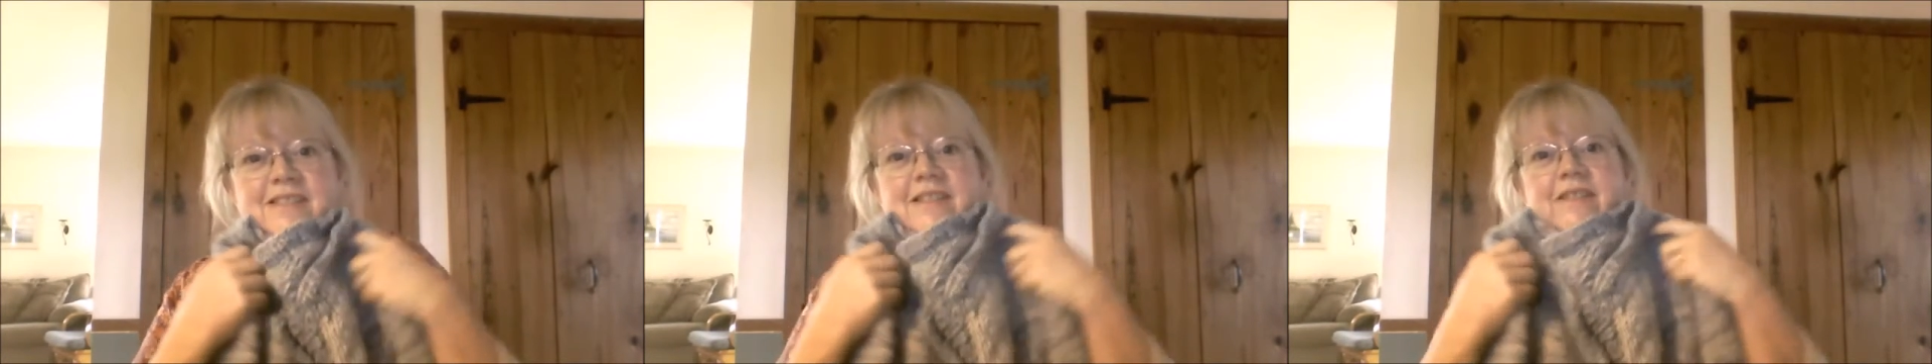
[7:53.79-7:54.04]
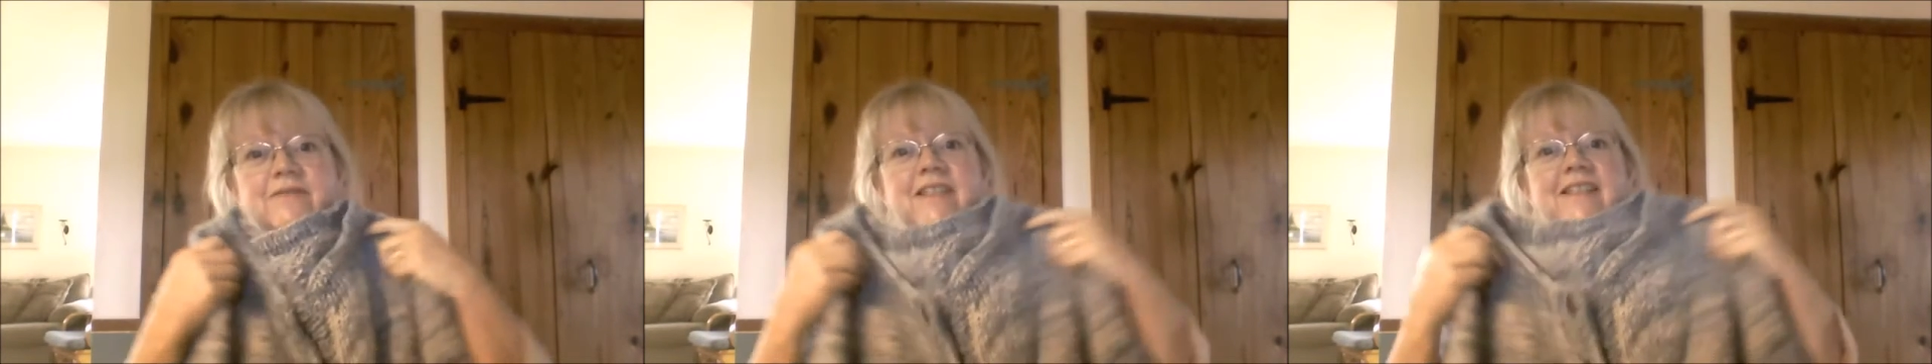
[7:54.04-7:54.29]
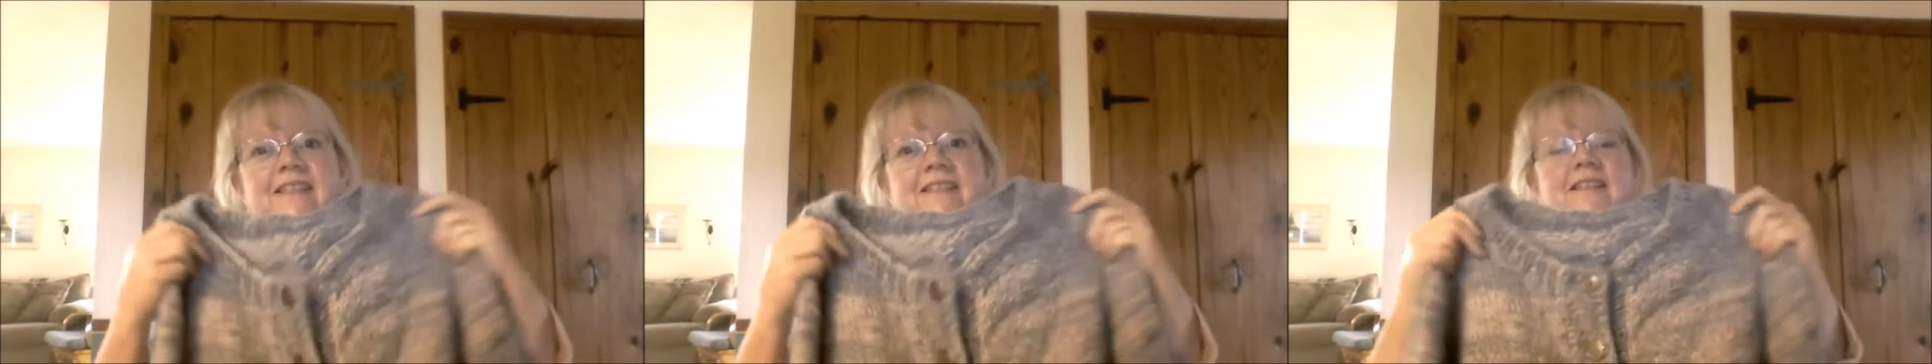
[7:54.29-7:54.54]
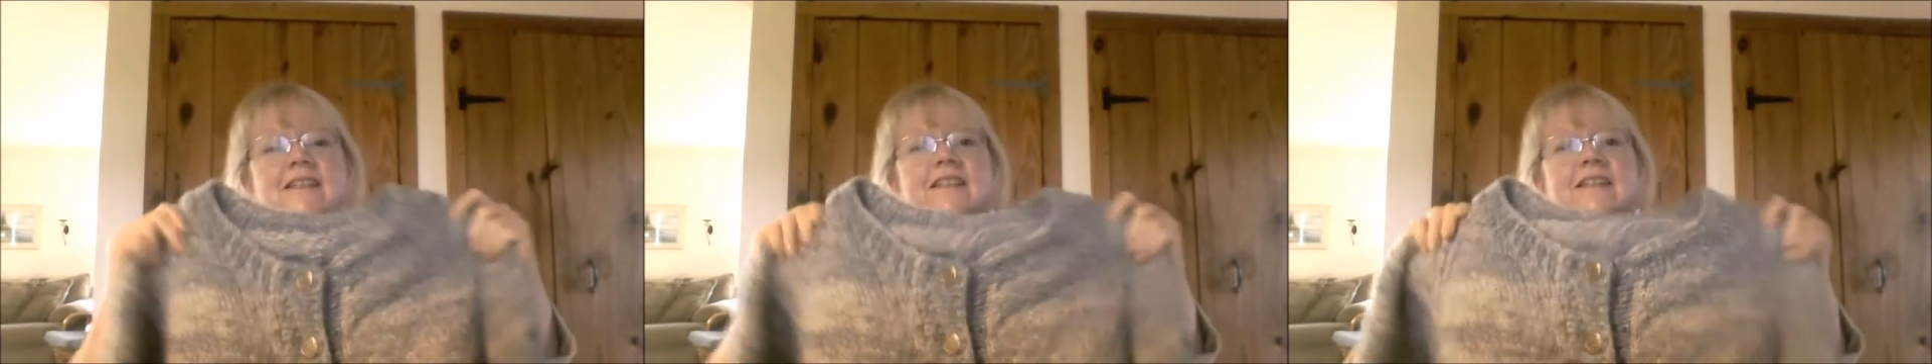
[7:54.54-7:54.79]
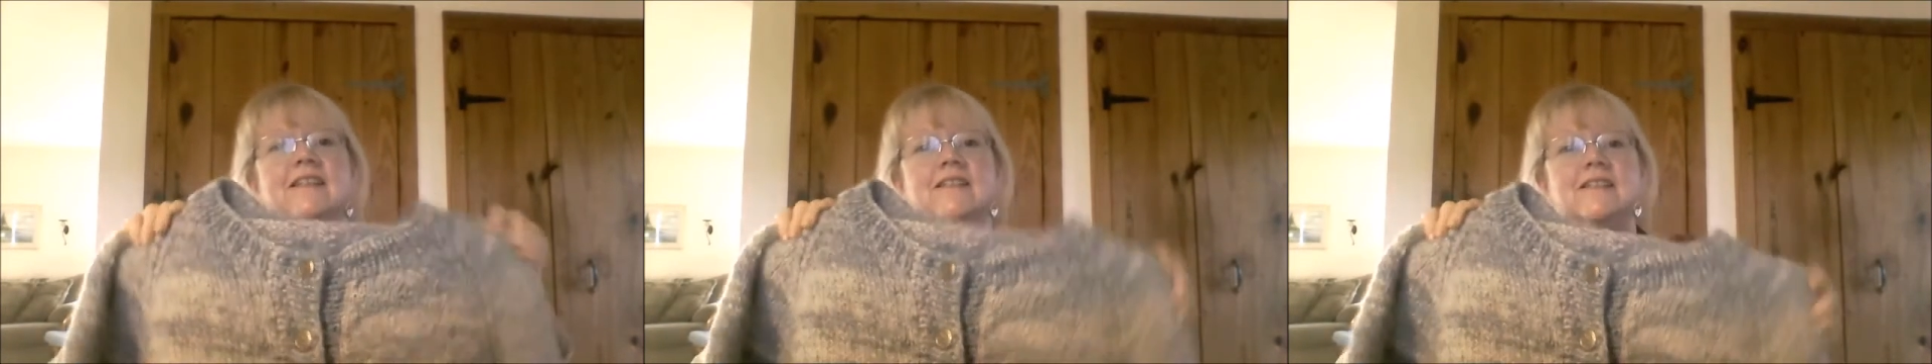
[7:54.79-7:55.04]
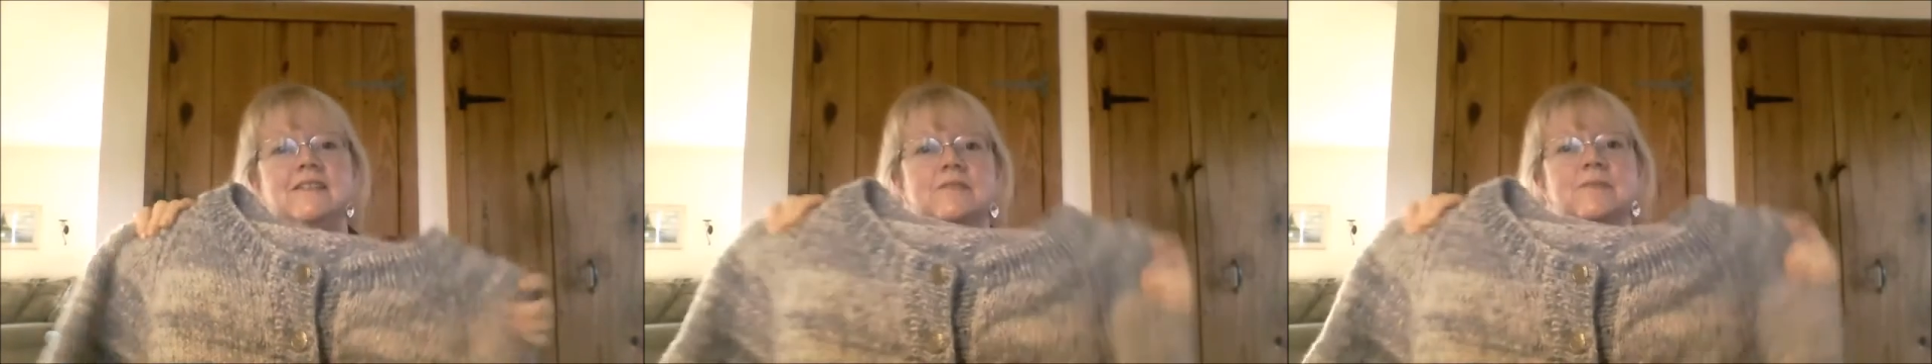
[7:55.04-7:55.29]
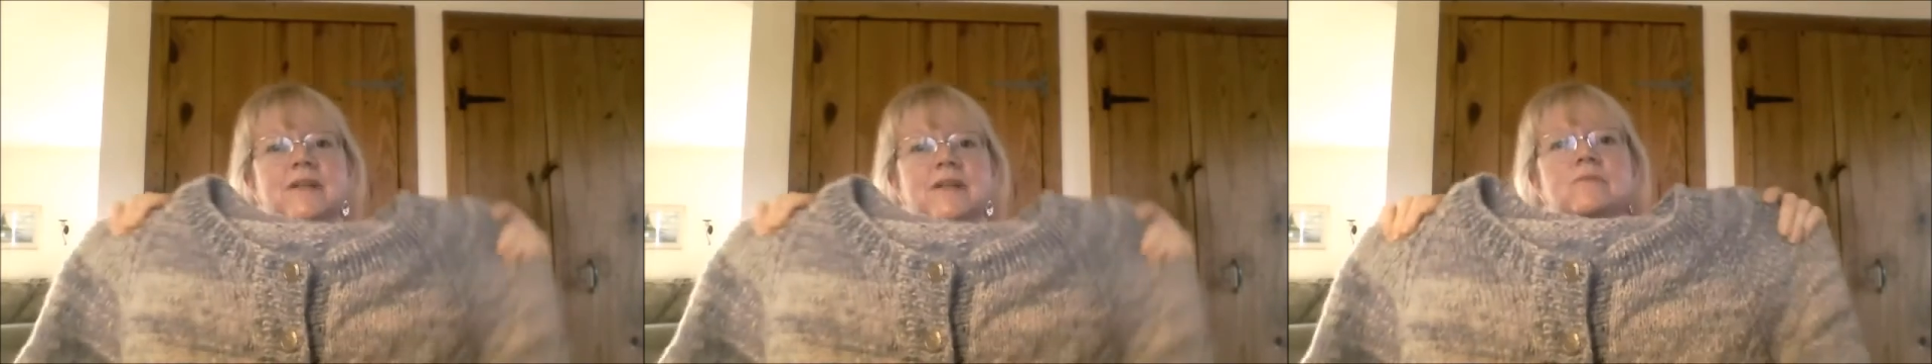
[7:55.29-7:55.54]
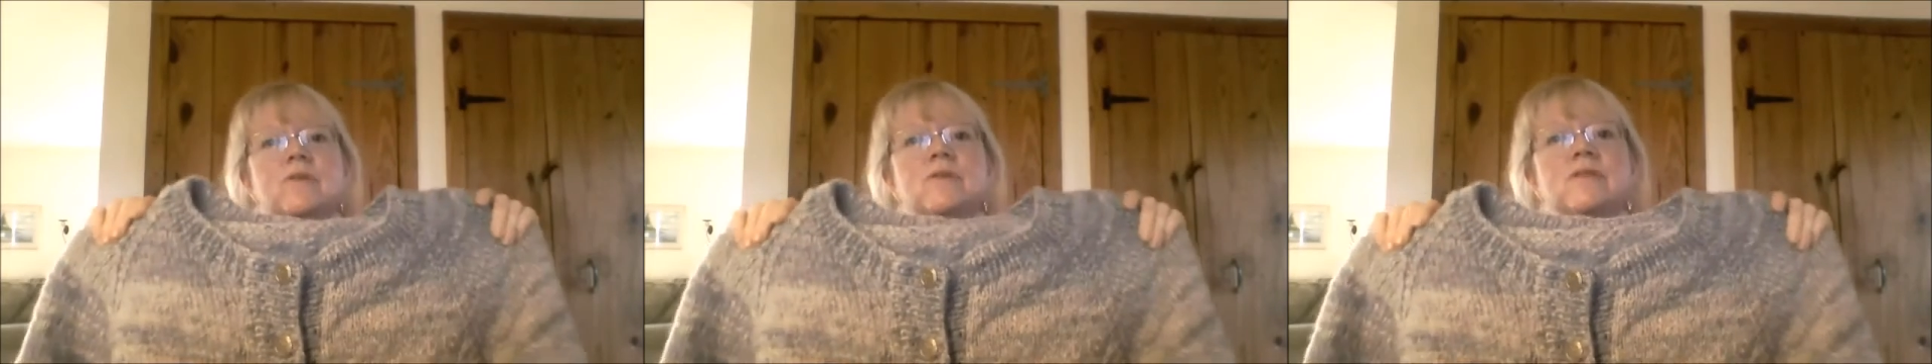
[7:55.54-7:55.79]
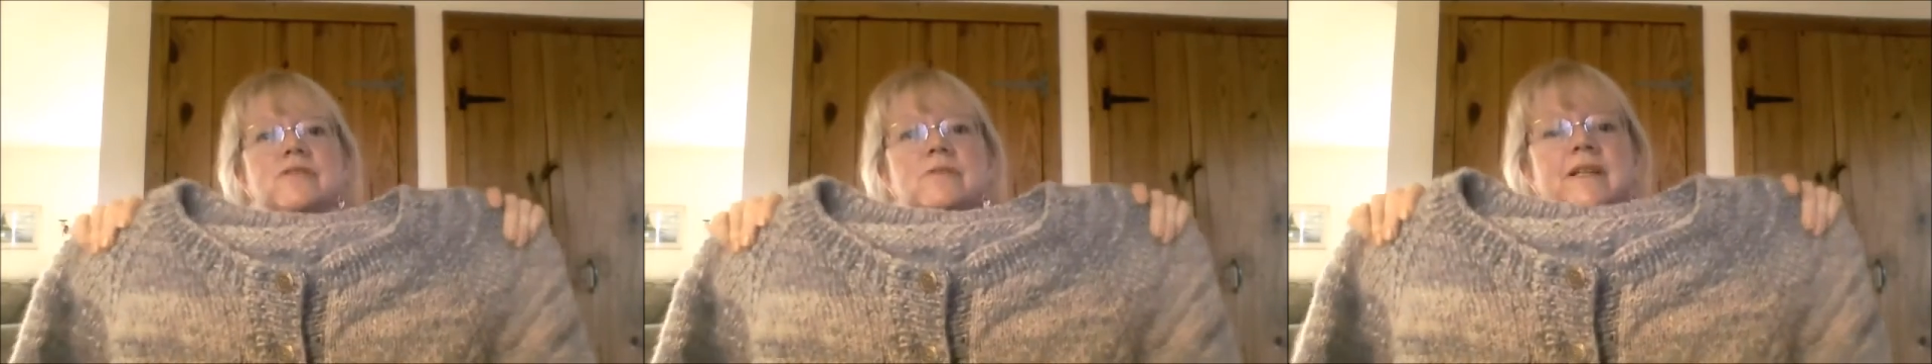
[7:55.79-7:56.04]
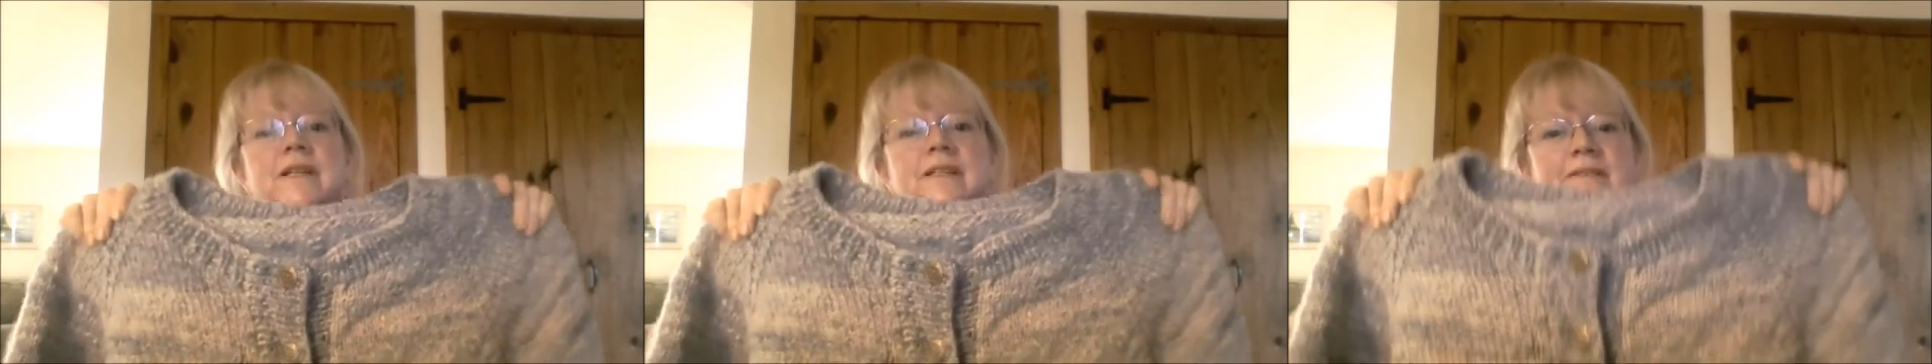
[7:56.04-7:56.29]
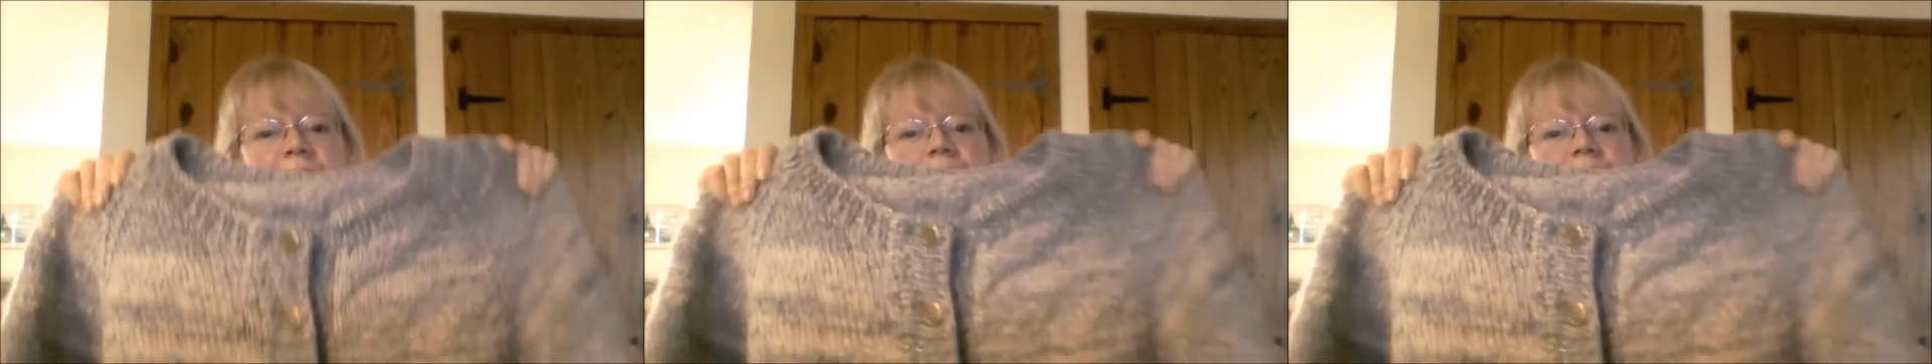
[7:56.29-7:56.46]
Lovely. This is my Ramona sweater.